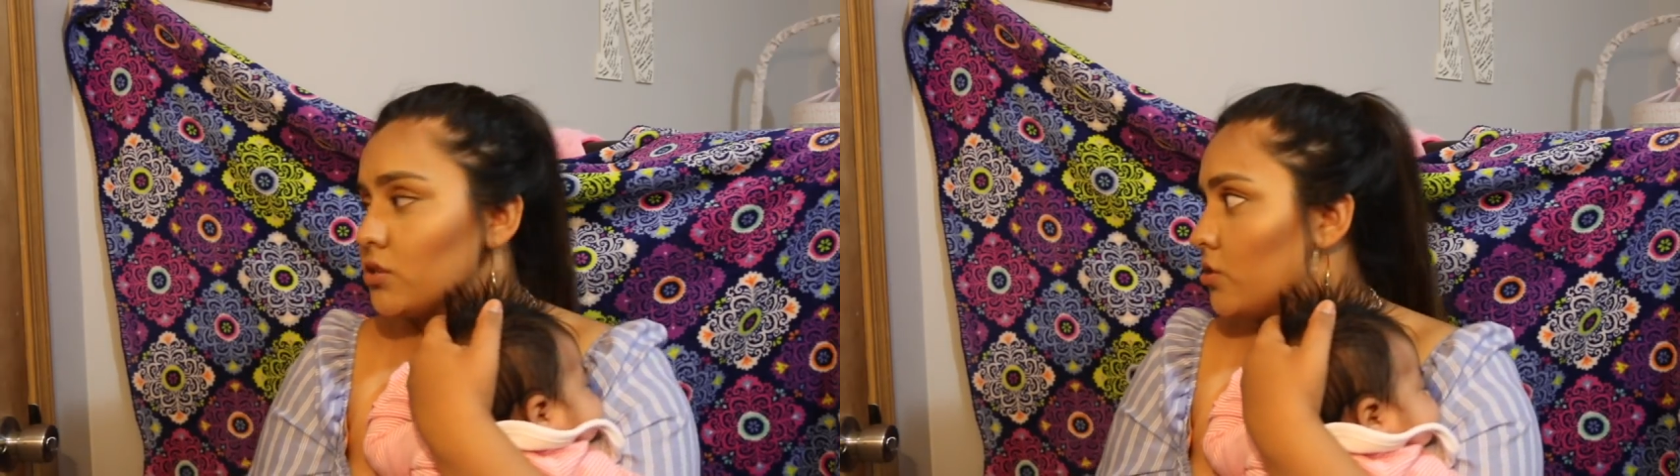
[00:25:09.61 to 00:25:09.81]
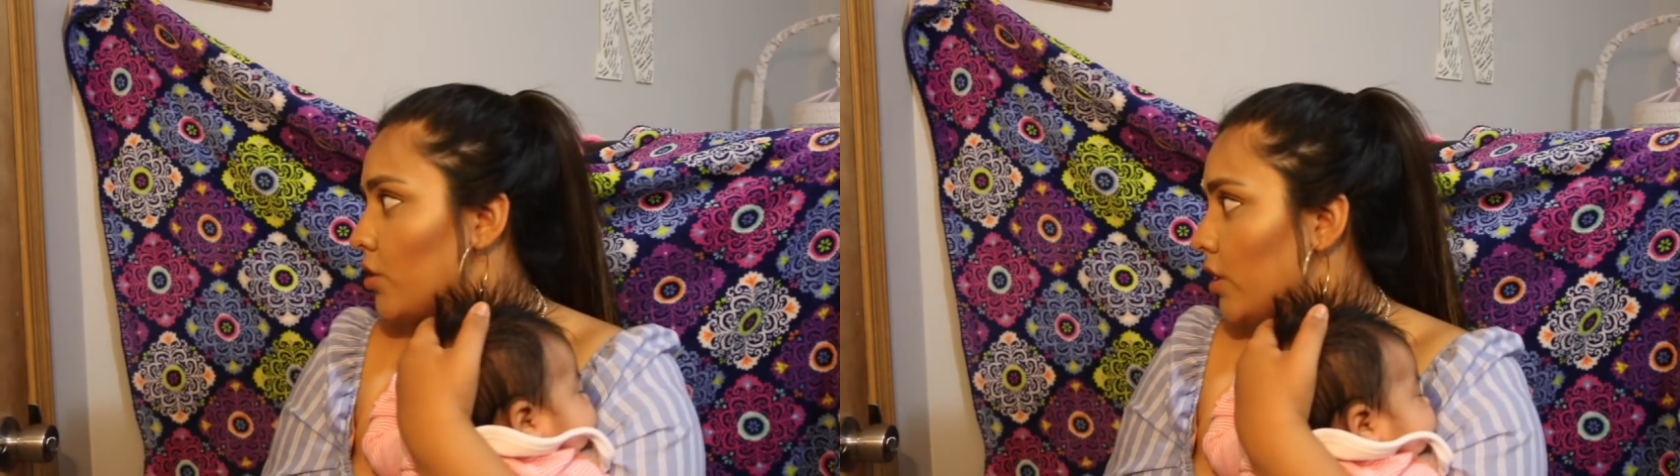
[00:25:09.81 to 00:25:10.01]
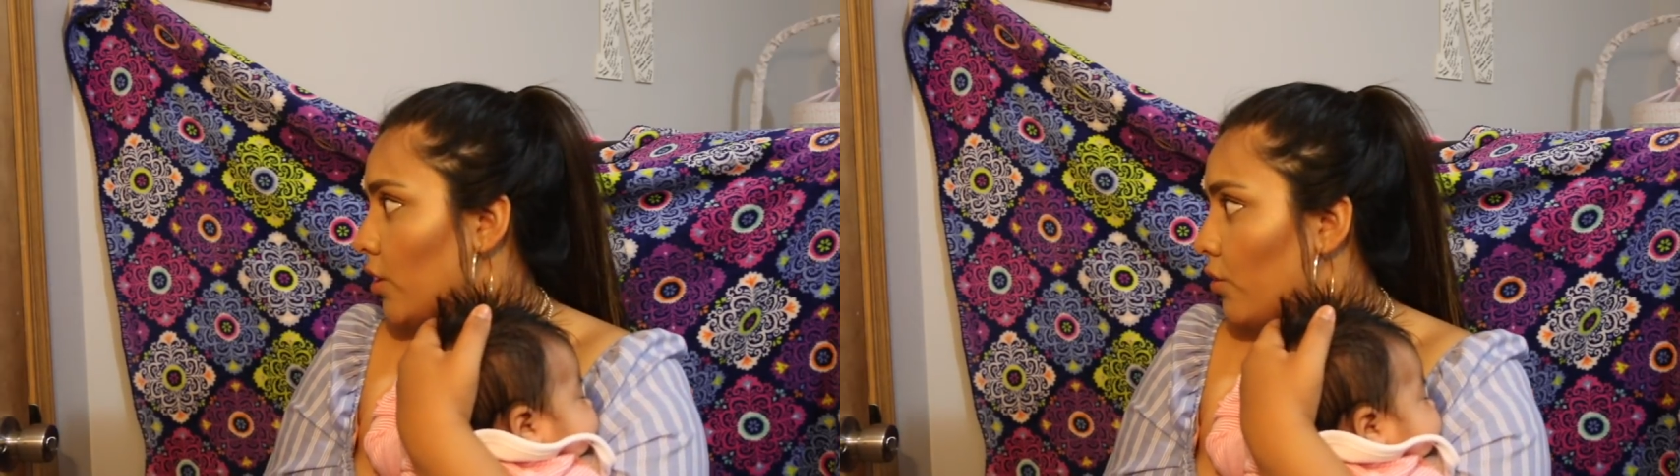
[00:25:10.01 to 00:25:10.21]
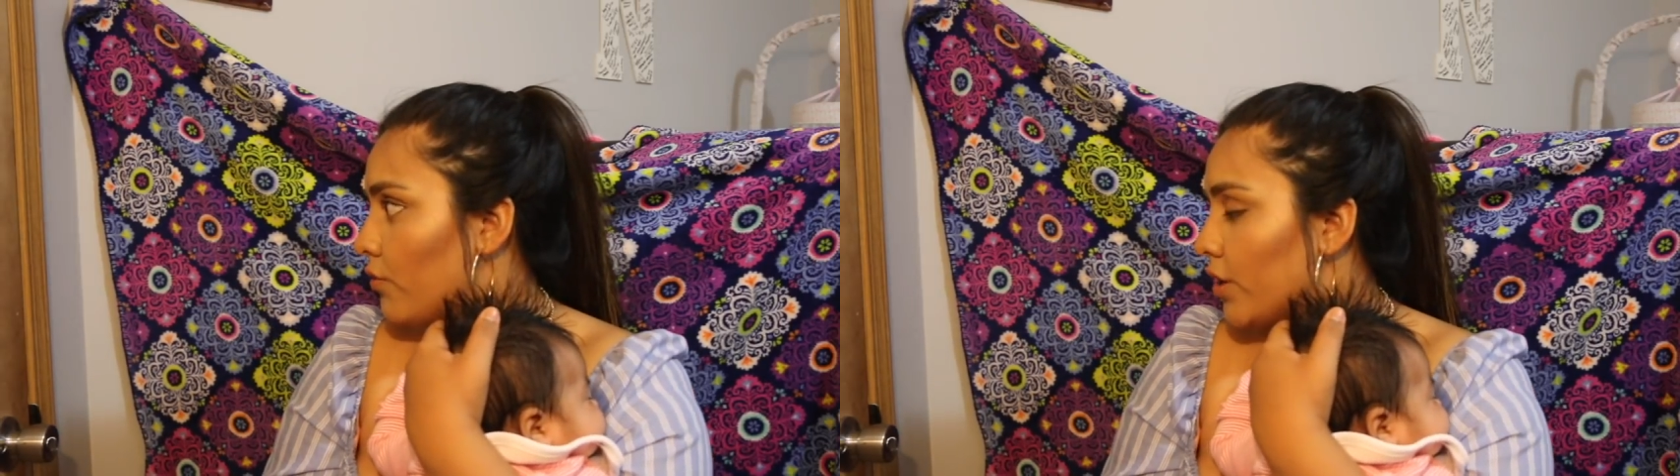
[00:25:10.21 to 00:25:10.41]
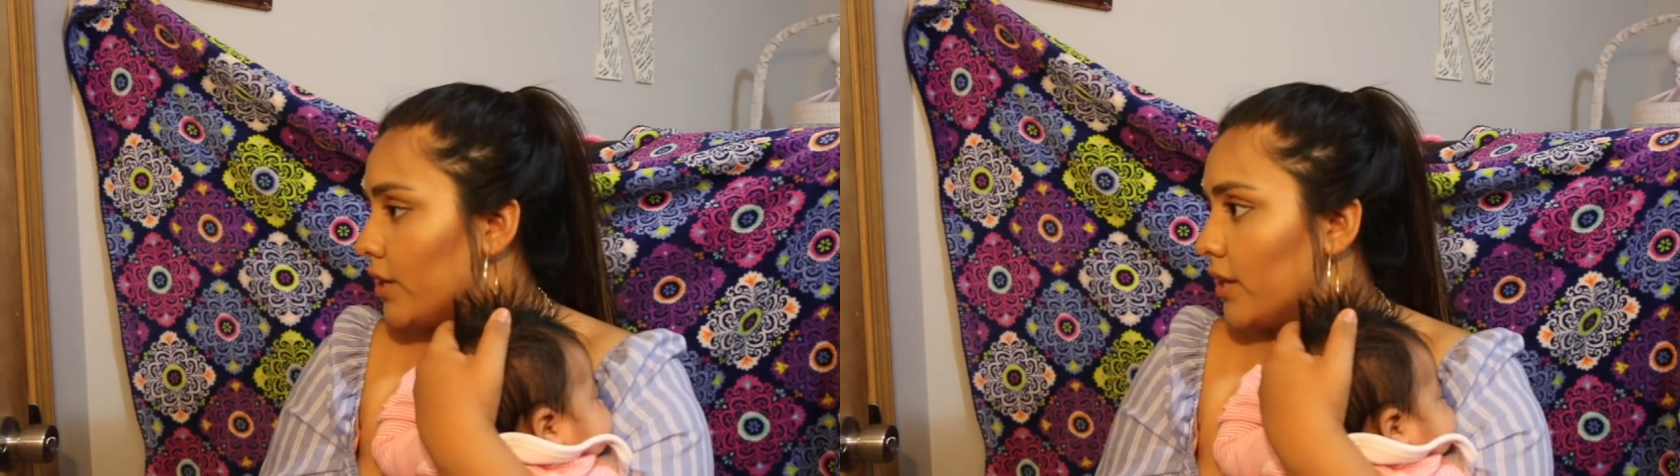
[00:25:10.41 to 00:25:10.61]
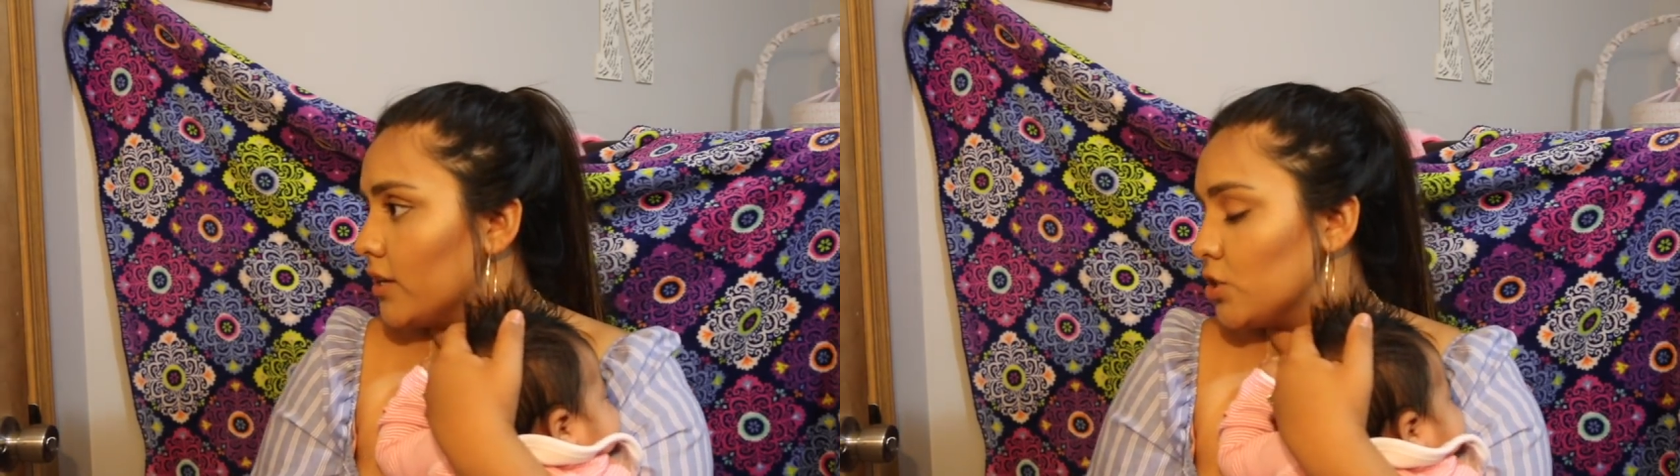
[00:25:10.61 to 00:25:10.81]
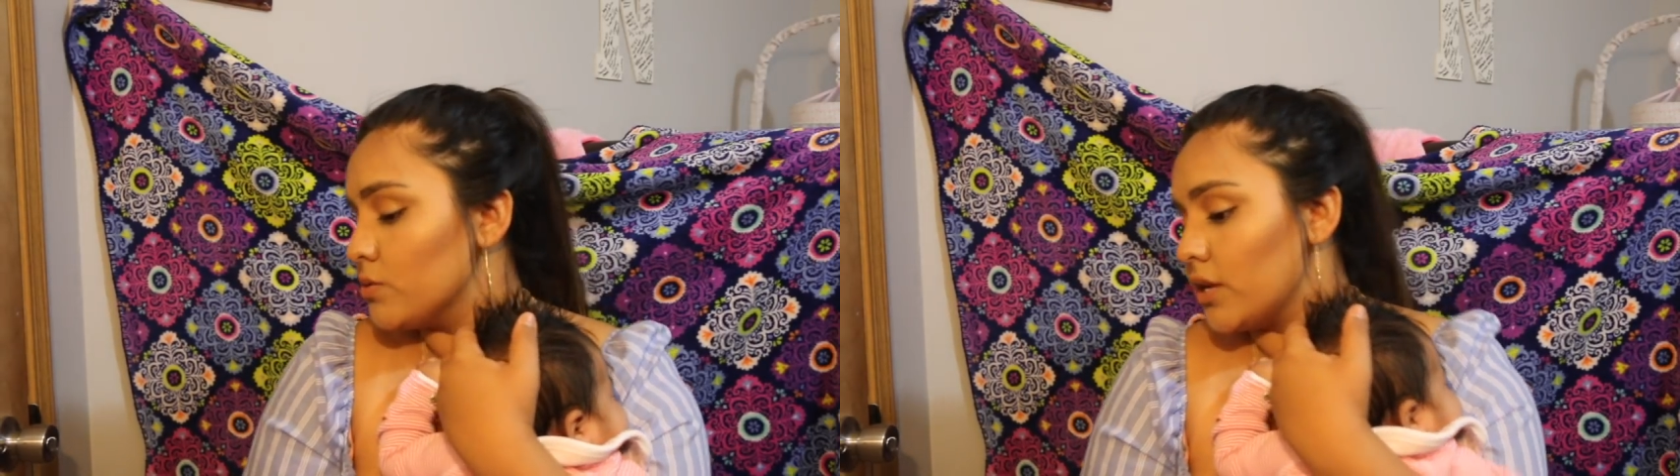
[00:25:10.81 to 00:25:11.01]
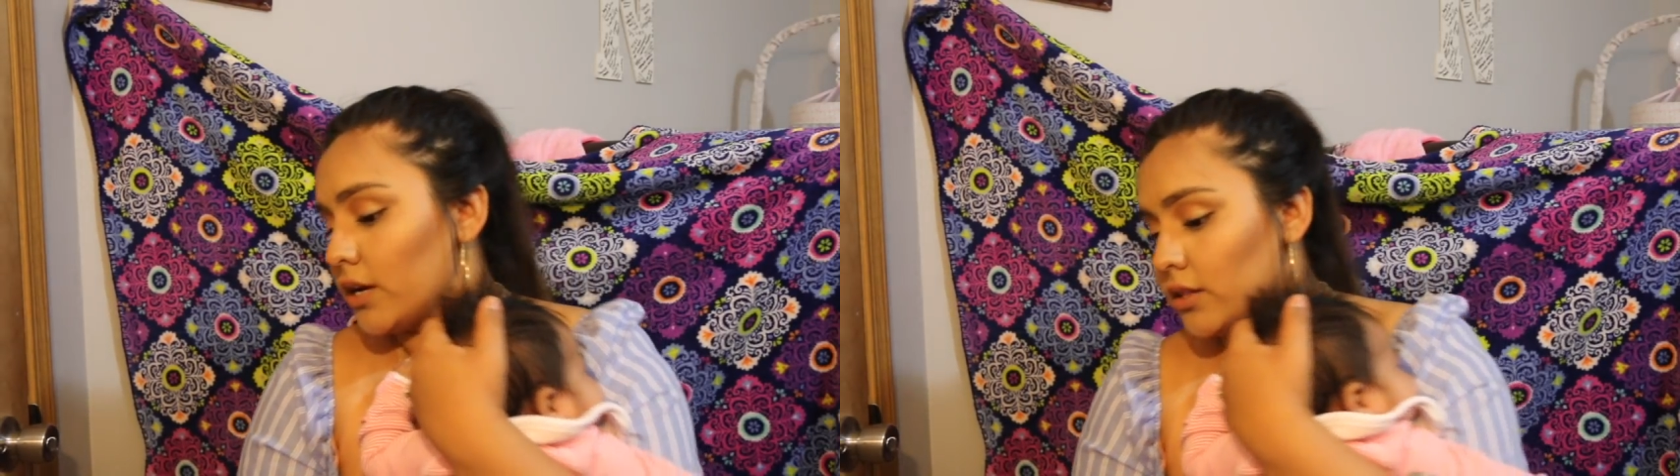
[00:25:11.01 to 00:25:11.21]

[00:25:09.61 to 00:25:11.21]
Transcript: turning over, and she was, like,